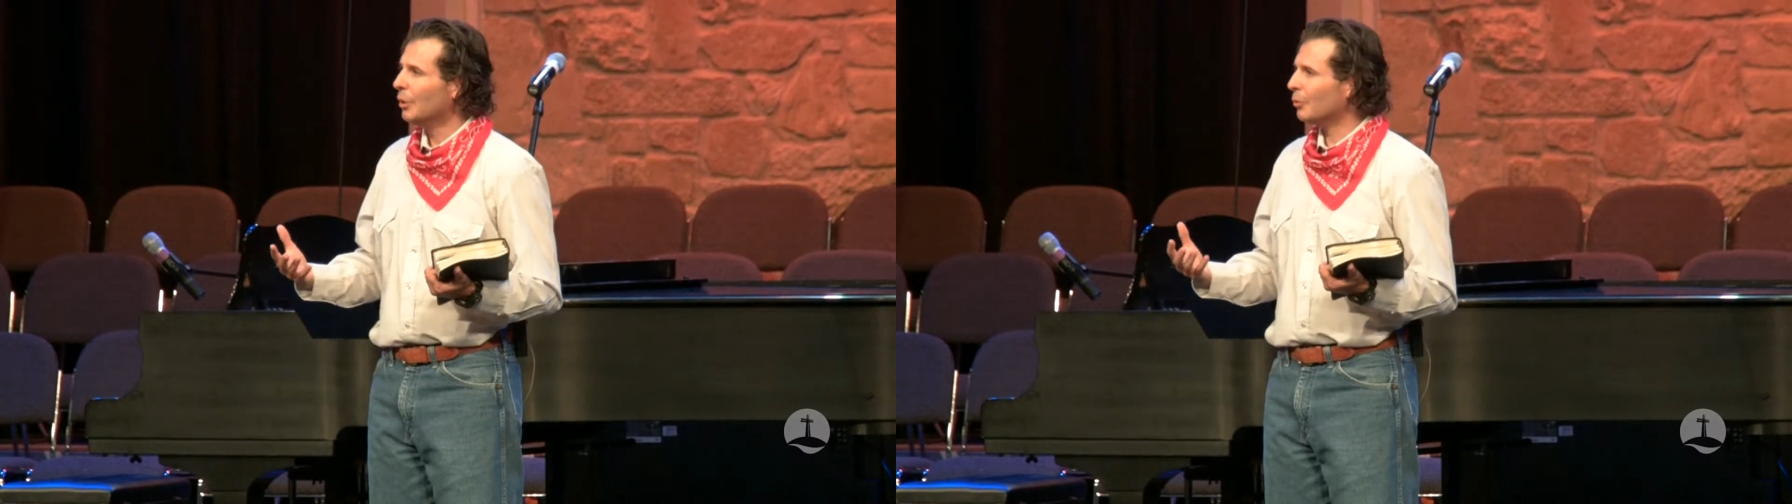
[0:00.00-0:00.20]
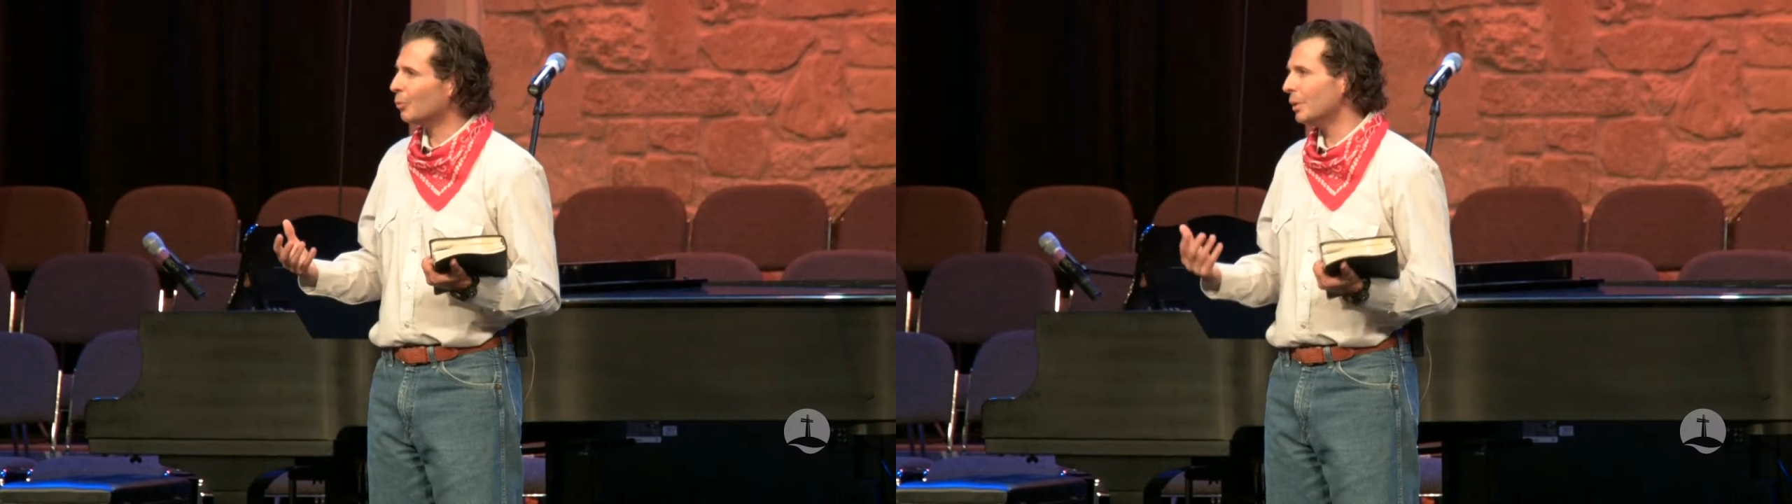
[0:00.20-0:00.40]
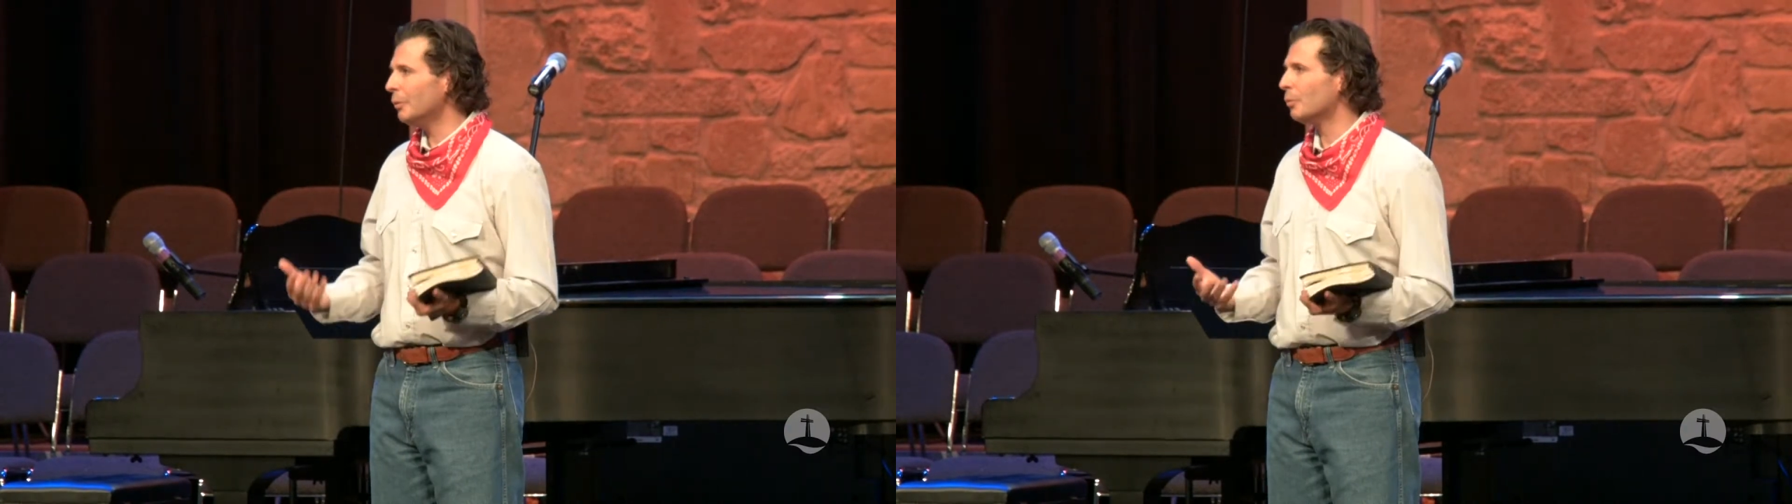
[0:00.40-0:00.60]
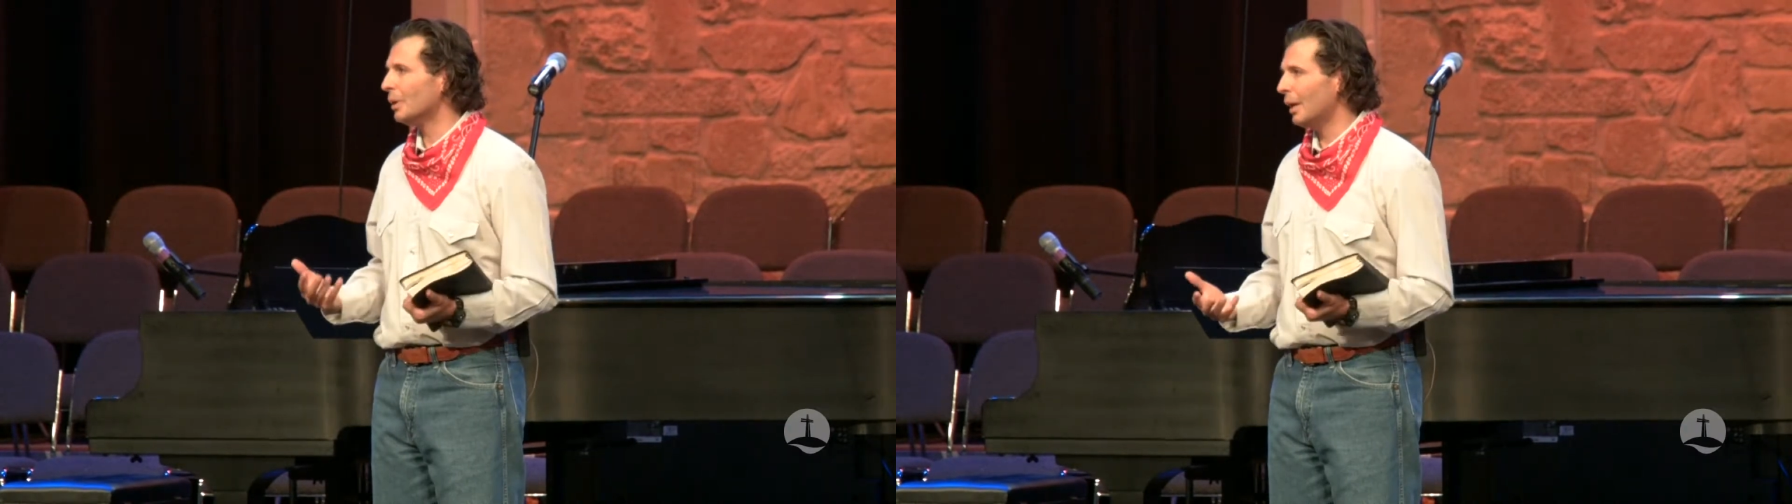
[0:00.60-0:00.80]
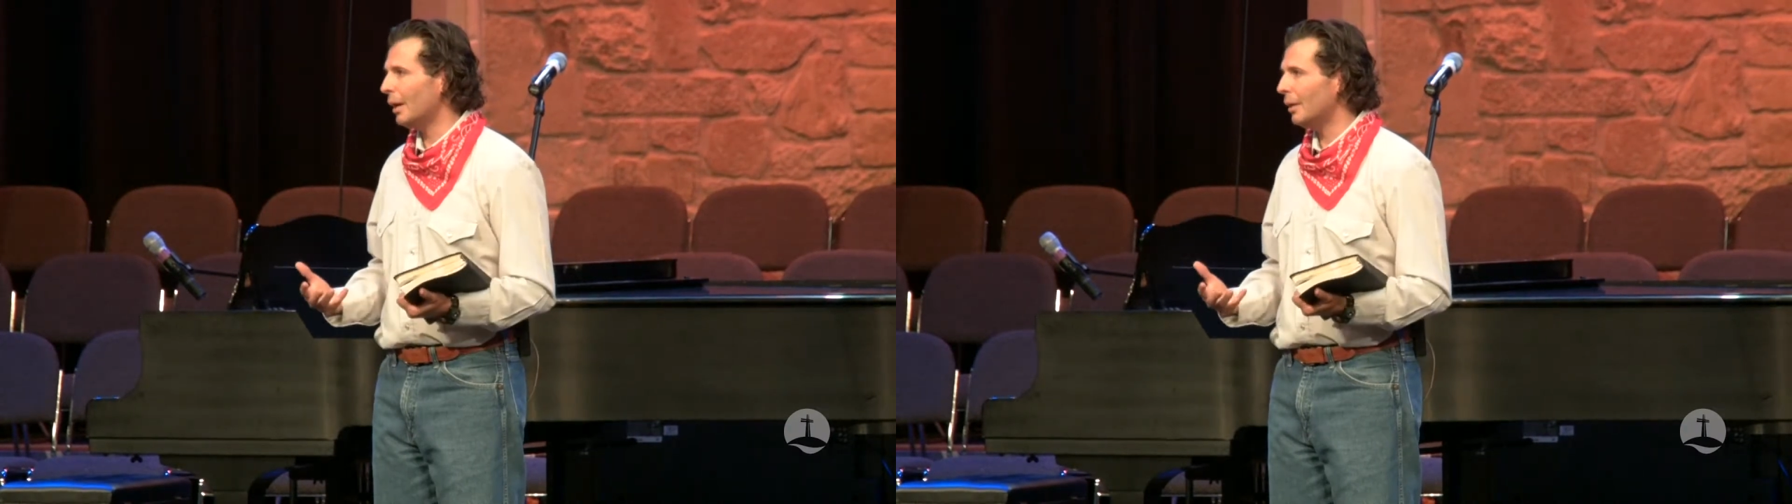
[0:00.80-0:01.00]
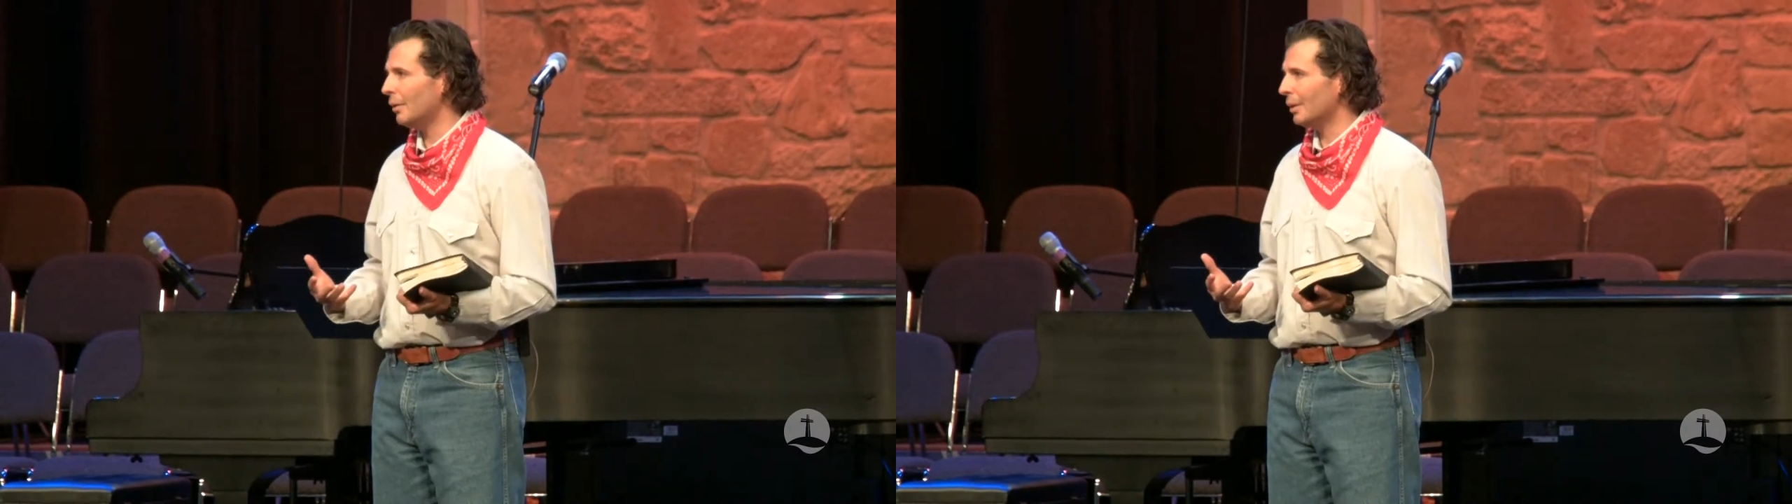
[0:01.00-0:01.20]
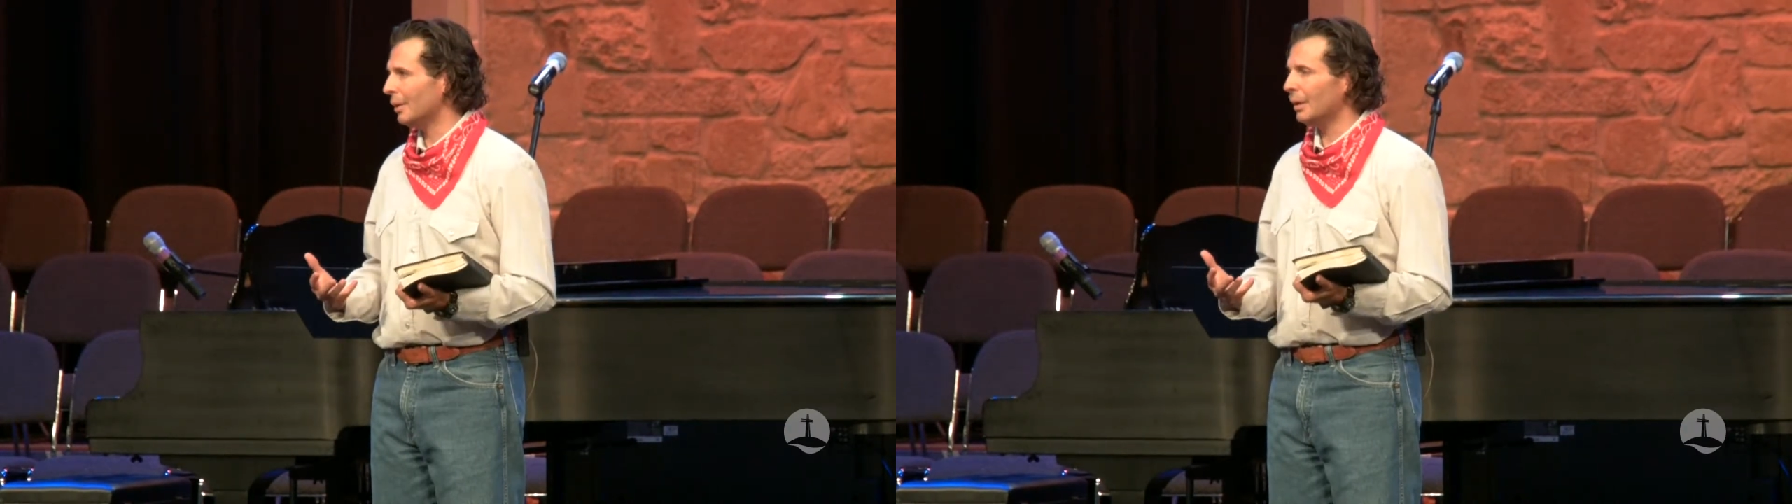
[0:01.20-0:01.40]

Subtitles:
really rely on